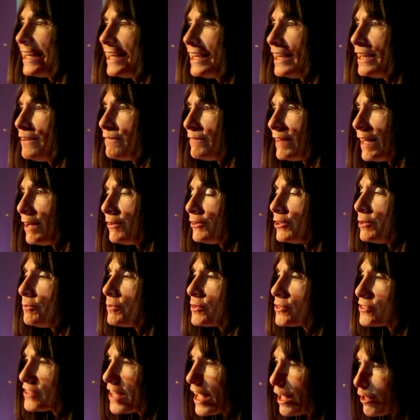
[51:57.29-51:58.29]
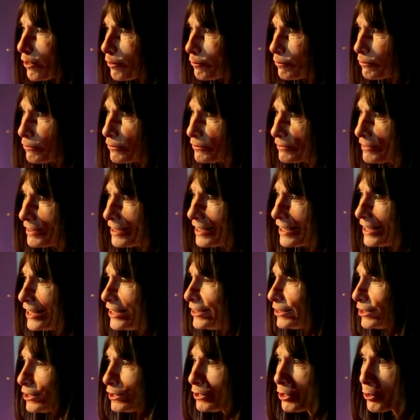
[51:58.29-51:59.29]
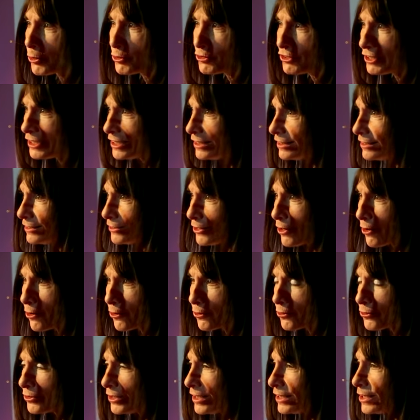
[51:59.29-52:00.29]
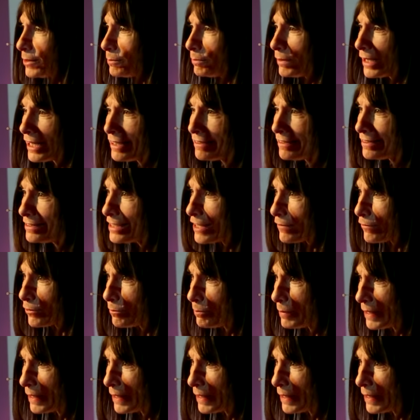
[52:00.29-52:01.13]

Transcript: He found himself in clothes he didn't own and a place he'd never